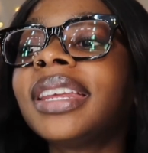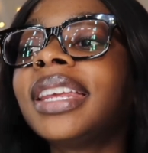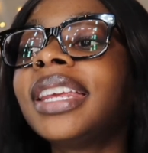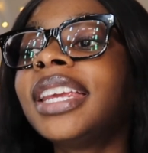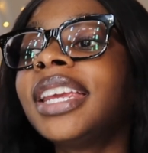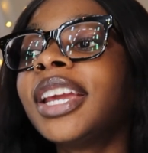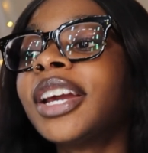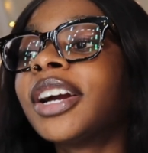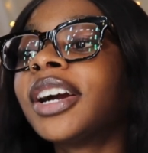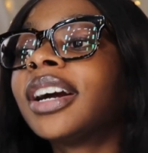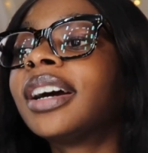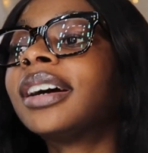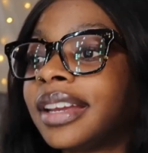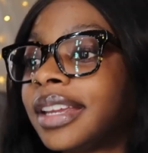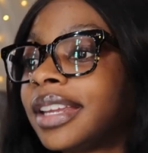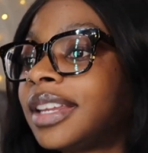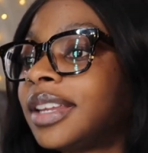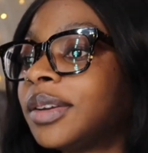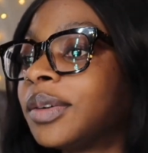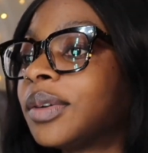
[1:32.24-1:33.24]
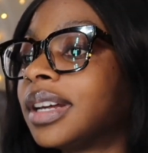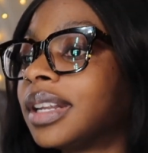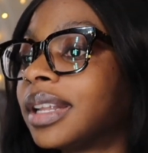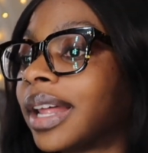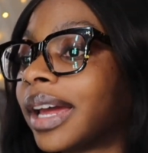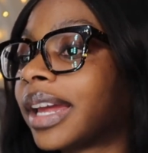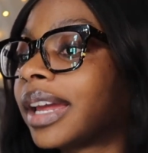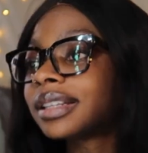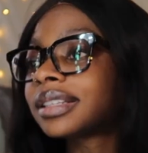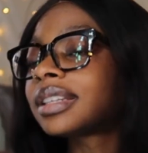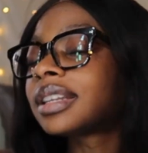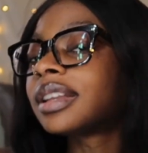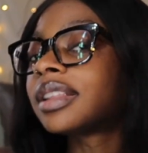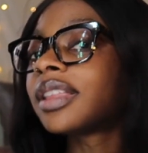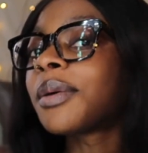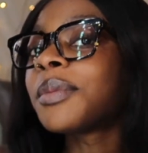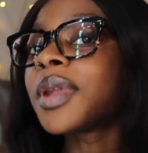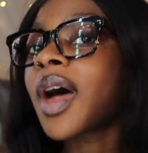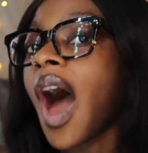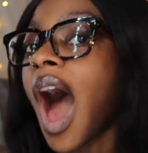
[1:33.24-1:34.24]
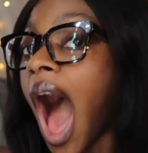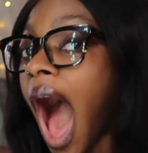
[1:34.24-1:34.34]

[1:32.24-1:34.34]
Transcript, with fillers: here. Cute, good length. Let's get a thumbnail.